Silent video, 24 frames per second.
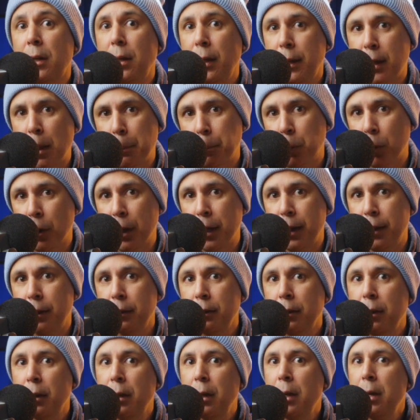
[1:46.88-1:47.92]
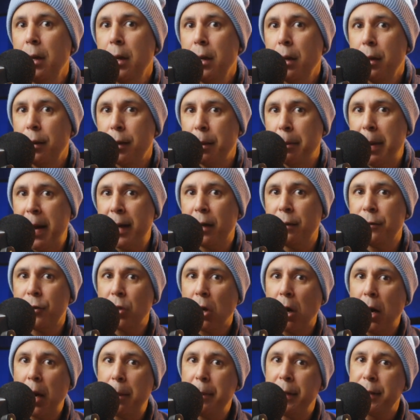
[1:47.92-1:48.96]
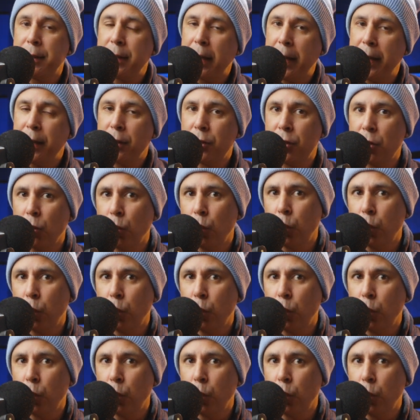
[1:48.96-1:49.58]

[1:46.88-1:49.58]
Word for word: click upgrade. The amount of time it takes to